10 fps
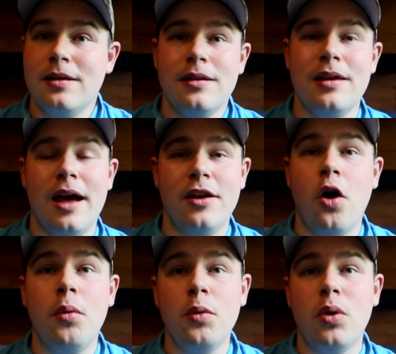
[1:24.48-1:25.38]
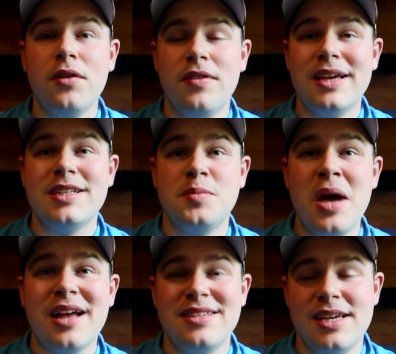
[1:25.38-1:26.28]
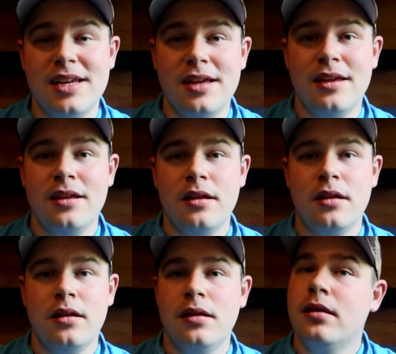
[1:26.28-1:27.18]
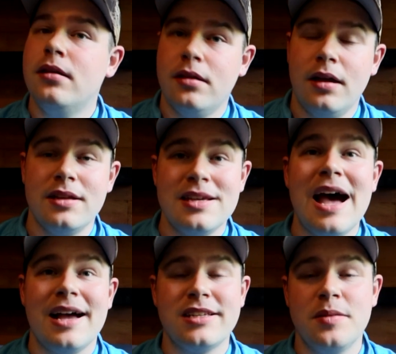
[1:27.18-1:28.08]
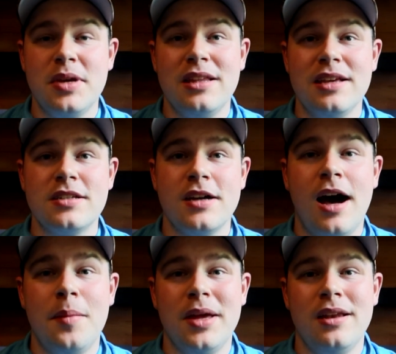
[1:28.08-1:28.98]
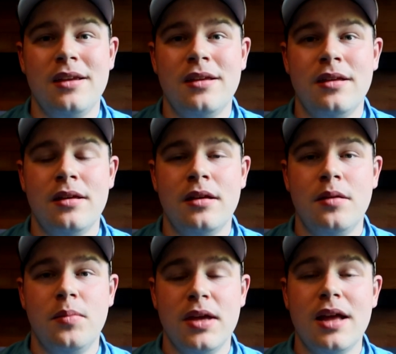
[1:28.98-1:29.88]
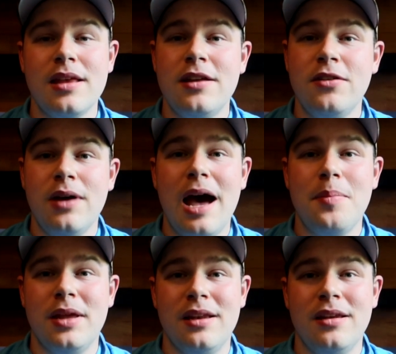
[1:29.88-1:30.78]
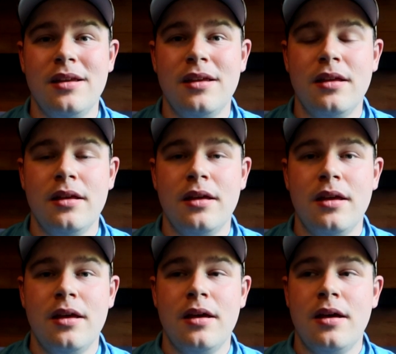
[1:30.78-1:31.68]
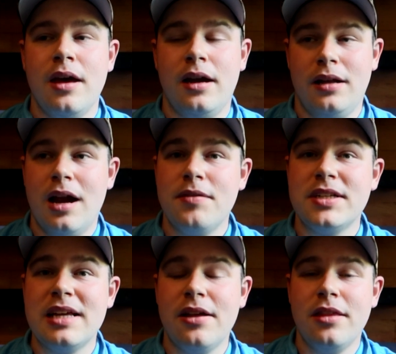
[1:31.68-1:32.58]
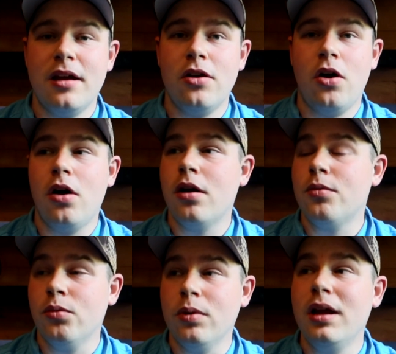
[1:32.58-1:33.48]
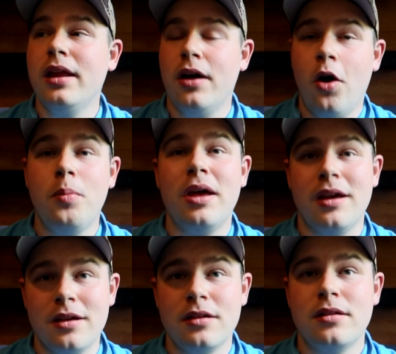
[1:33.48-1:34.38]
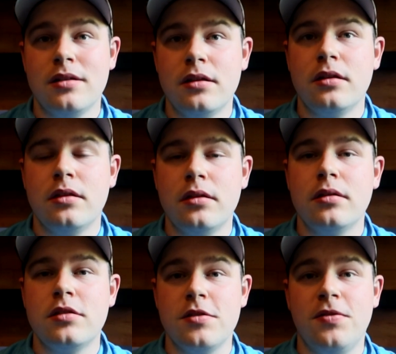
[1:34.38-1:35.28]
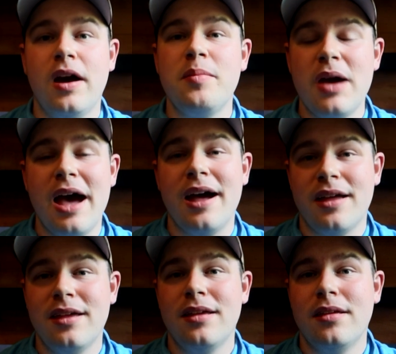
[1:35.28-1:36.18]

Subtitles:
Yeah, no one would have expected attacks to be this common, but yet they do happen. And a lot of us out there are really hoping to fight back.